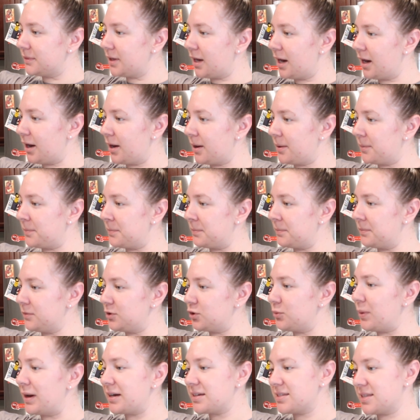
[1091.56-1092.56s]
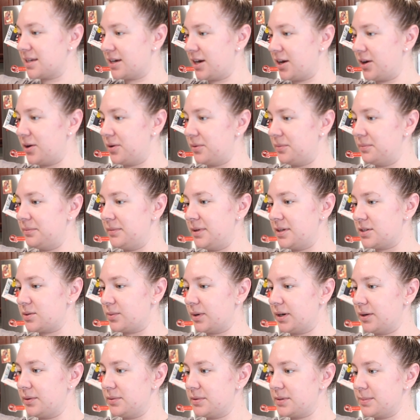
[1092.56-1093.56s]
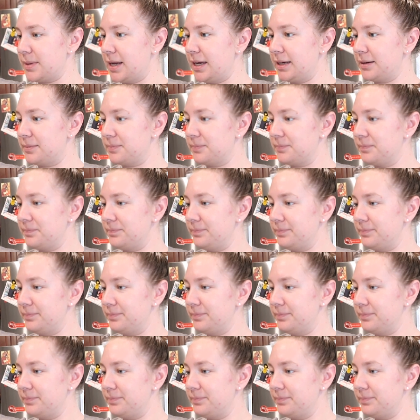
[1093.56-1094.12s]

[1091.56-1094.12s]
um, New Mexico is where it was made.